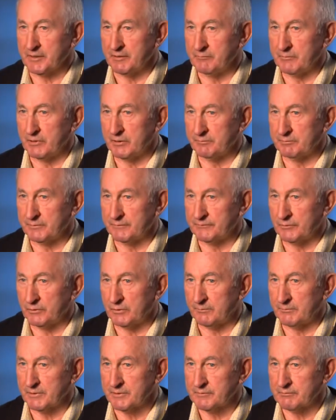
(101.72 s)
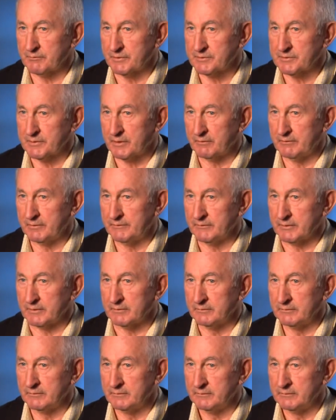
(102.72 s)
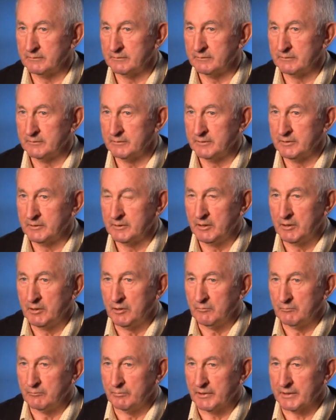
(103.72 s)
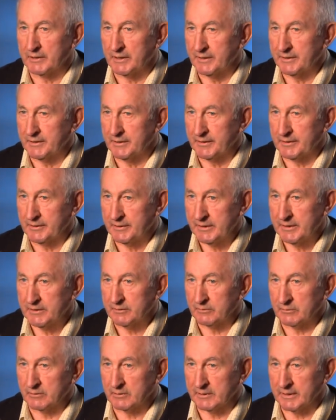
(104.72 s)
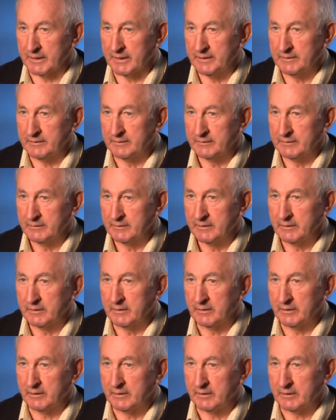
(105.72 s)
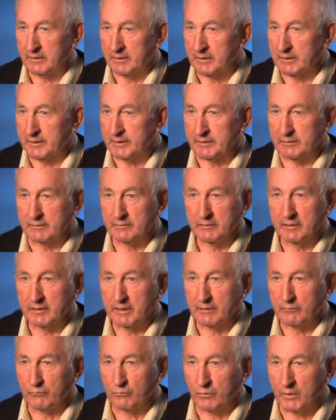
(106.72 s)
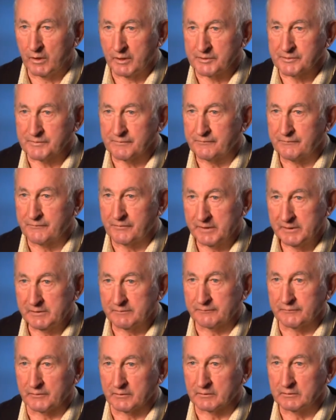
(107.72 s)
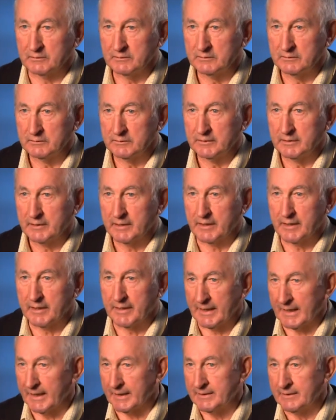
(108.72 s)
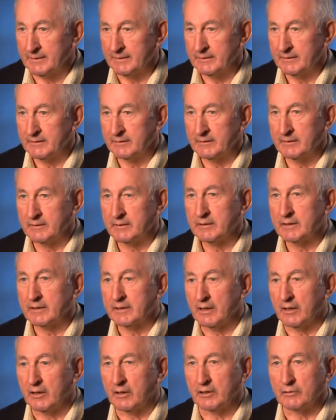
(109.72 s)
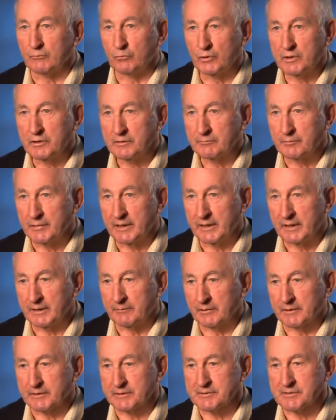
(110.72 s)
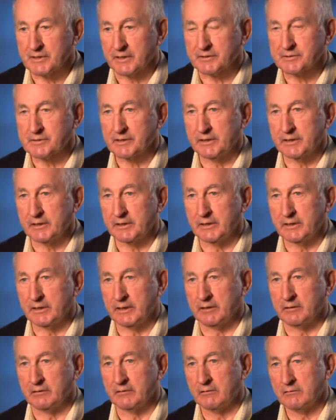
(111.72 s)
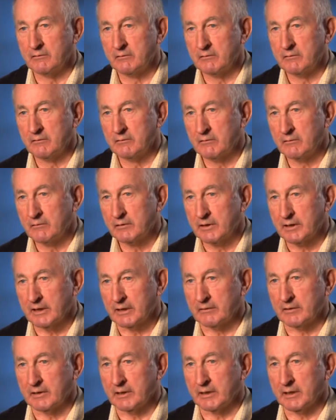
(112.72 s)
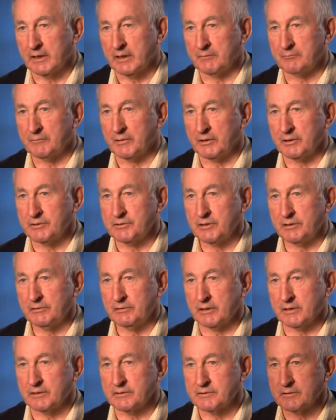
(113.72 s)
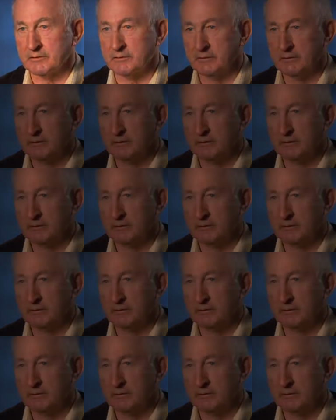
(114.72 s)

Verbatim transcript: in my performance whatsoever. But underneath all that, I was fearful that I wouldn't be able to succeed in carrying out my duties.